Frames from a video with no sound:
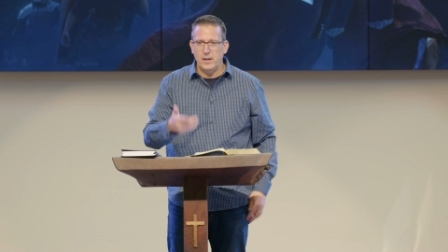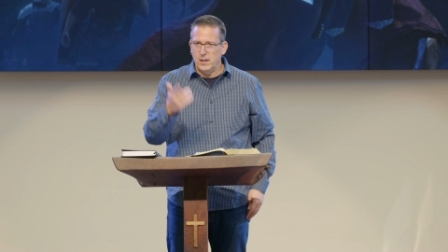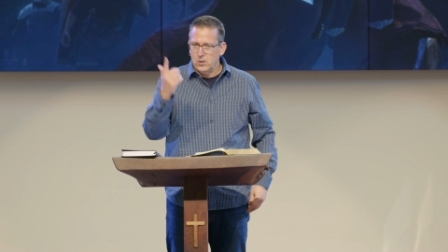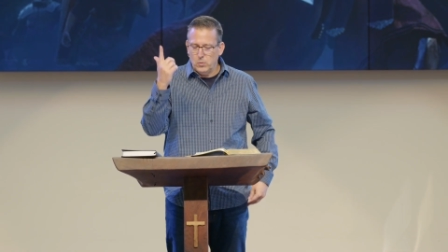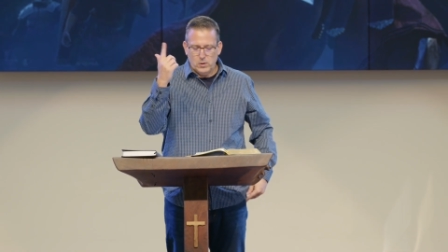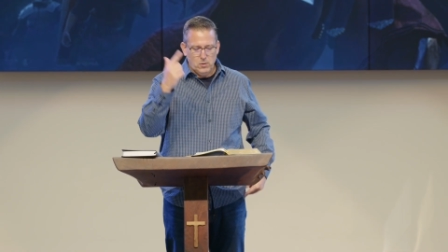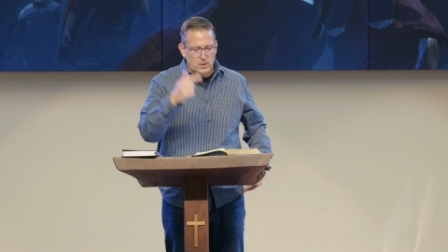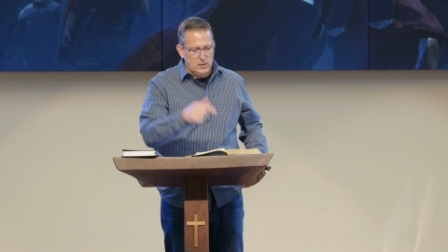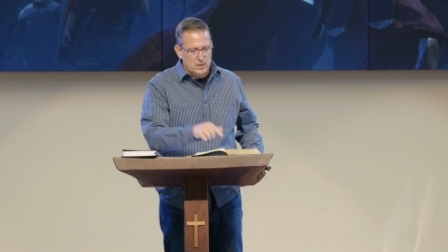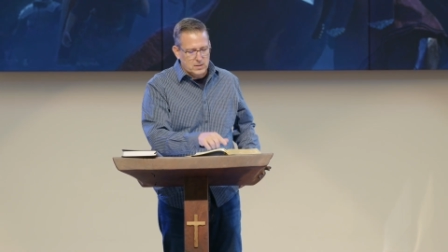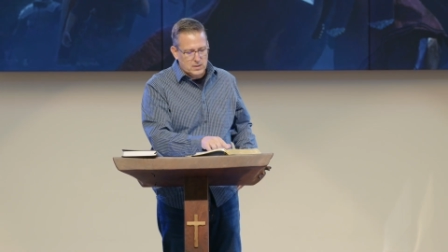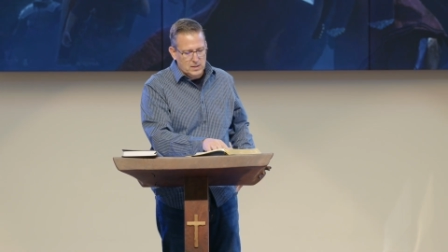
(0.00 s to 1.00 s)
Here's what
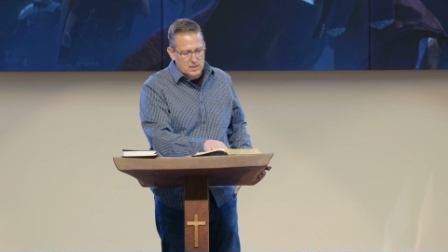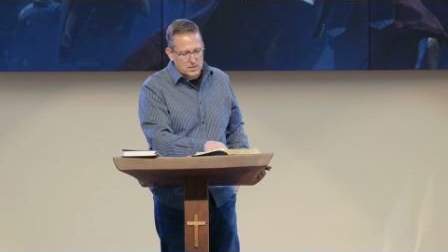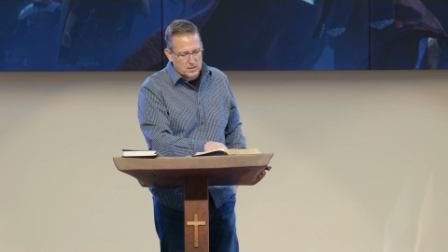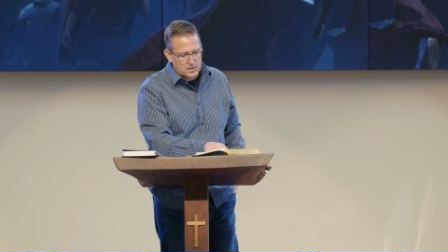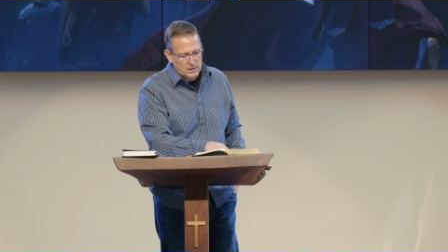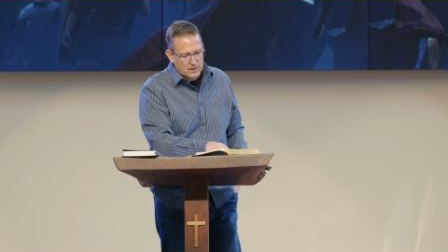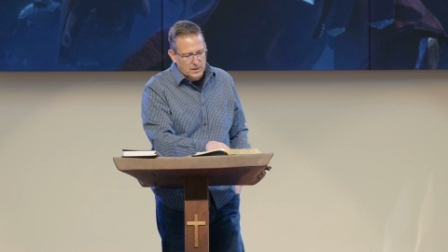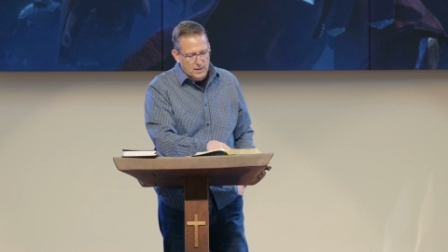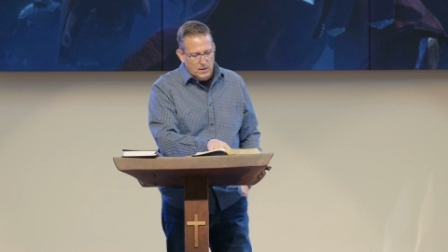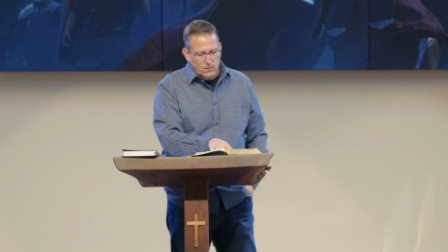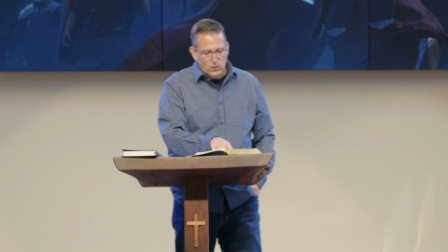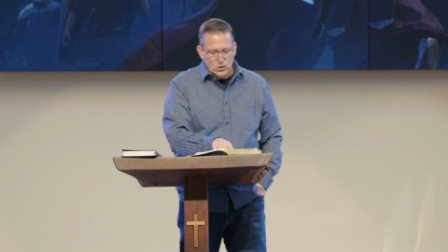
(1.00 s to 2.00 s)
Cornelius says.
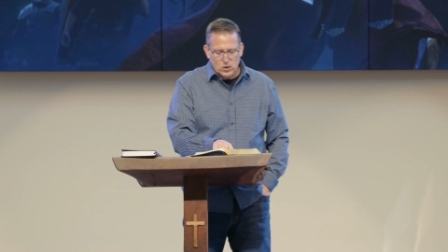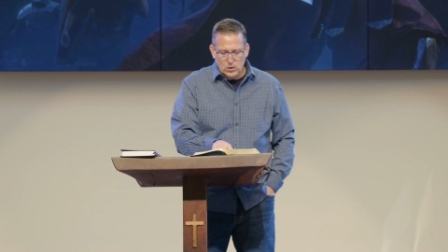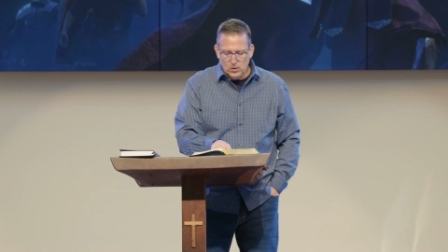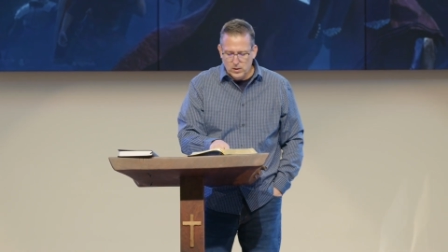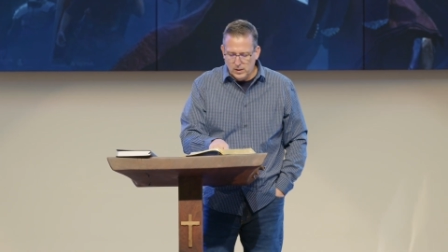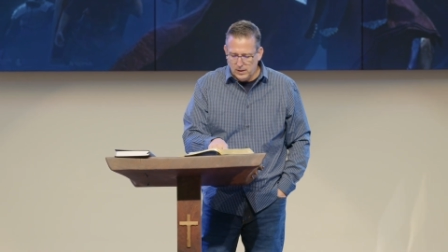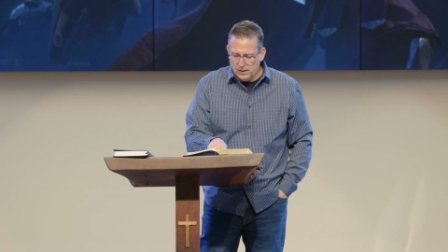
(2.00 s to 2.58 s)
Verse 30.